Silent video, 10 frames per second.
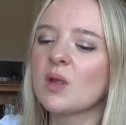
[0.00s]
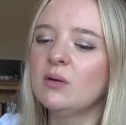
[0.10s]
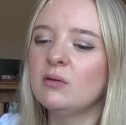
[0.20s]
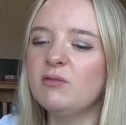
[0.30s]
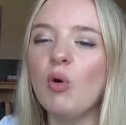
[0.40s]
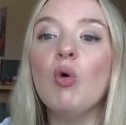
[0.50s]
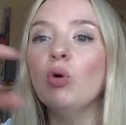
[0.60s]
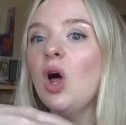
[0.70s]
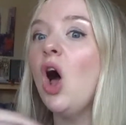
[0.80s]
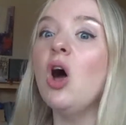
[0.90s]
for
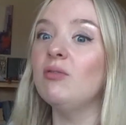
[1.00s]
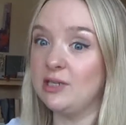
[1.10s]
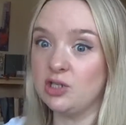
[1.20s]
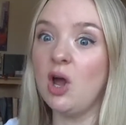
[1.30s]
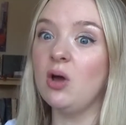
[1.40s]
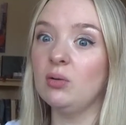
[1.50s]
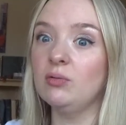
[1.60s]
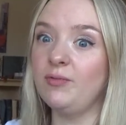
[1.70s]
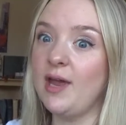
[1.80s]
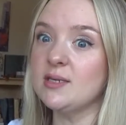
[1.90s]
all her internal
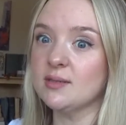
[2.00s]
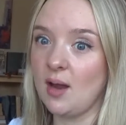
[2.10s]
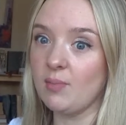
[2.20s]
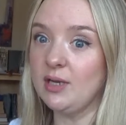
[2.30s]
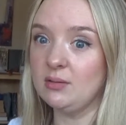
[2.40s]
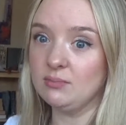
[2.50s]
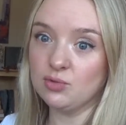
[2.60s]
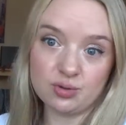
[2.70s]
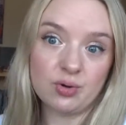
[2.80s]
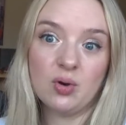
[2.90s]
fears coming
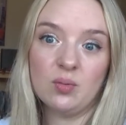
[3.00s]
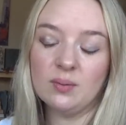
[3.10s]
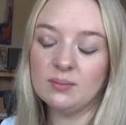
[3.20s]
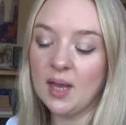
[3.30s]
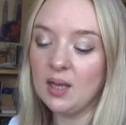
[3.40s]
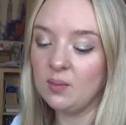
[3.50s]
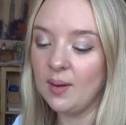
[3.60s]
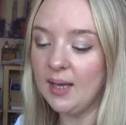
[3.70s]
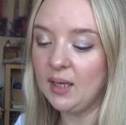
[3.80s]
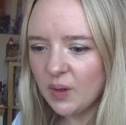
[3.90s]
true in a
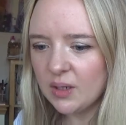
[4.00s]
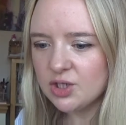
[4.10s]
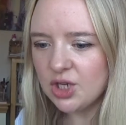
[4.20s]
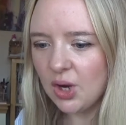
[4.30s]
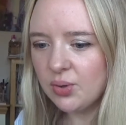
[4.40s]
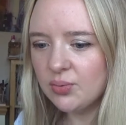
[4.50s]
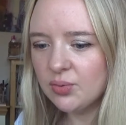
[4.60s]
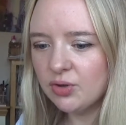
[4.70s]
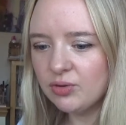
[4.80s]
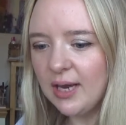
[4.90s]
way. So,
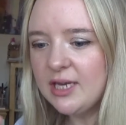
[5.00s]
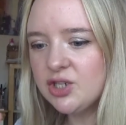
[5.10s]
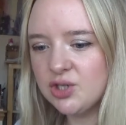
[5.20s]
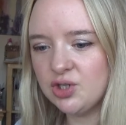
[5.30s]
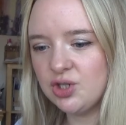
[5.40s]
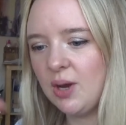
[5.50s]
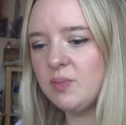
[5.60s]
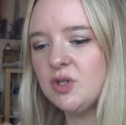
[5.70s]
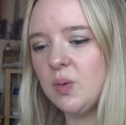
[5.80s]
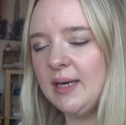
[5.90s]
the relationship
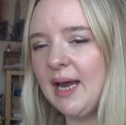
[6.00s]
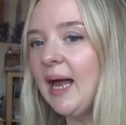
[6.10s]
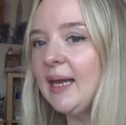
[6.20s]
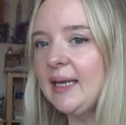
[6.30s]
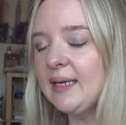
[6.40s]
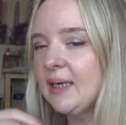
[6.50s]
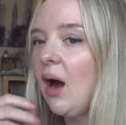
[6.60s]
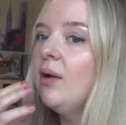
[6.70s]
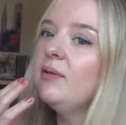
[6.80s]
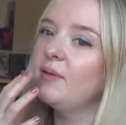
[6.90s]
between Ali and
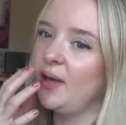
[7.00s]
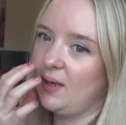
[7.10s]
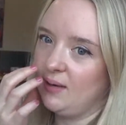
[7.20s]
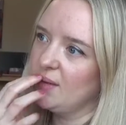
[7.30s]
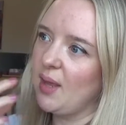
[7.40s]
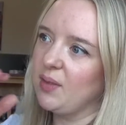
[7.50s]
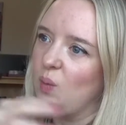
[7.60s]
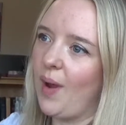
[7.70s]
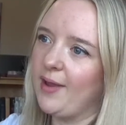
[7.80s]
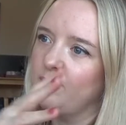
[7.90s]
Ivy and the
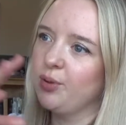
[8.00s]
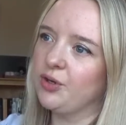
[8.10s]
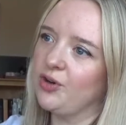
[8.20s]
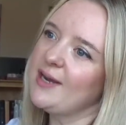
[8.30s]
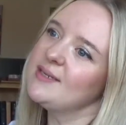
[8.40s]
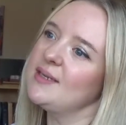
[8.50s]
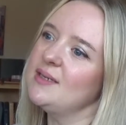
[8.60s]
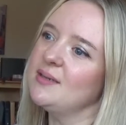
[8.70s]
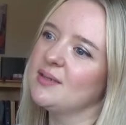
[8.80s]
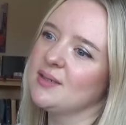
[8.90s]
way it
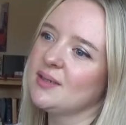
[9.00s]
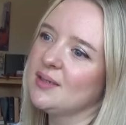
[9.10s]
progresses